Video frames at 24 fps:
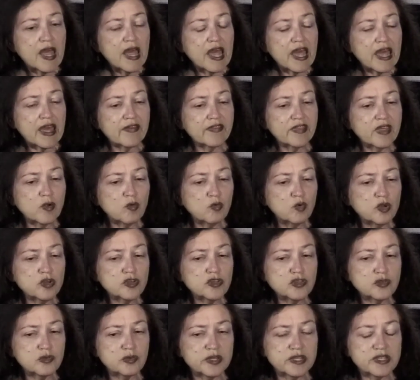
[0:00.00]
And they
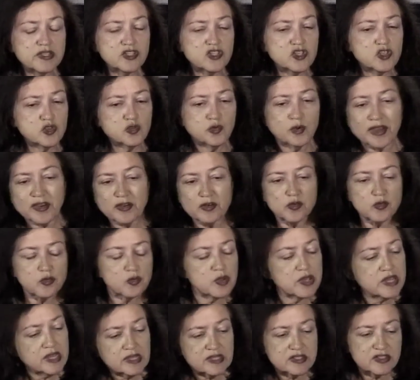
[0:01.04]
weren't doing strict
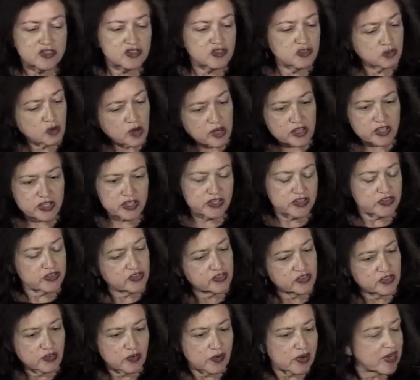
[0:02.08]

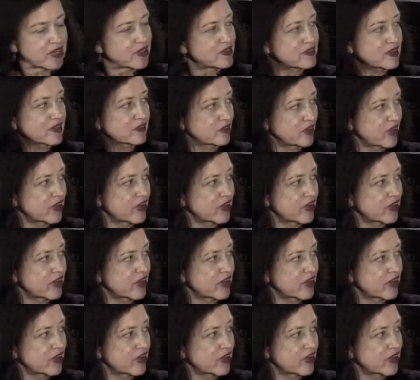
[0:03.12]
reconstructions or anything sure.